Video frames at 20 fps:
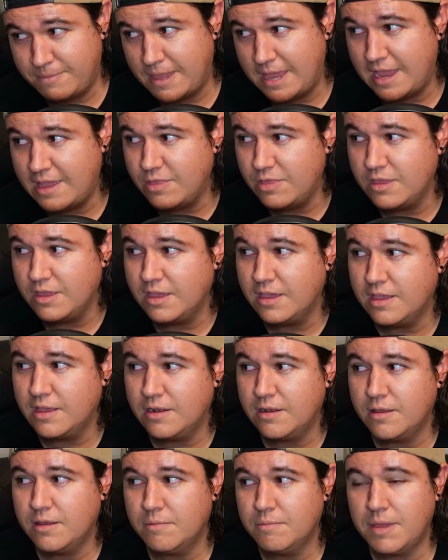And
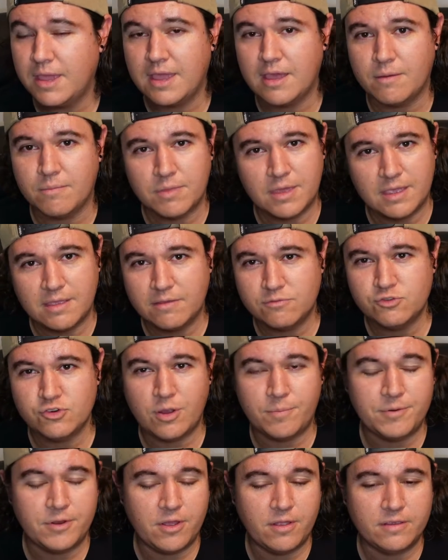then bam, they
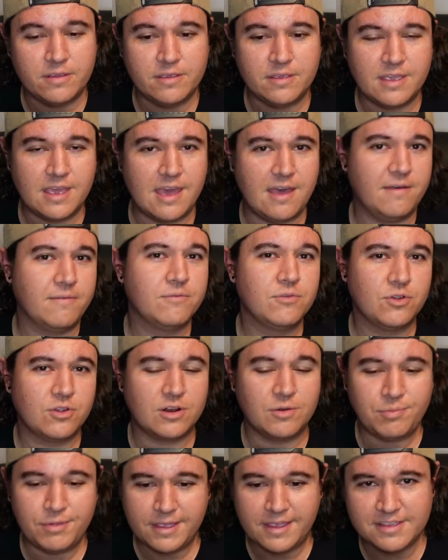drop it on you. Yeah, you're
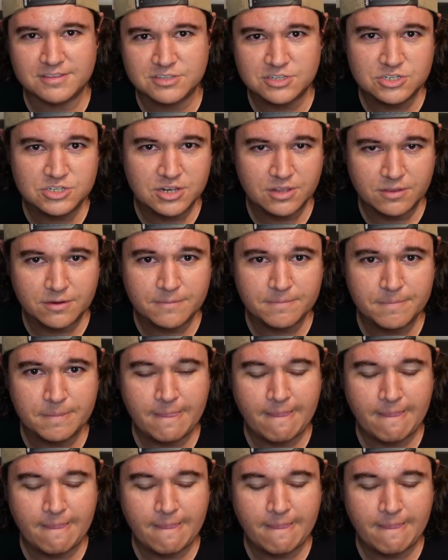gonna play against each other.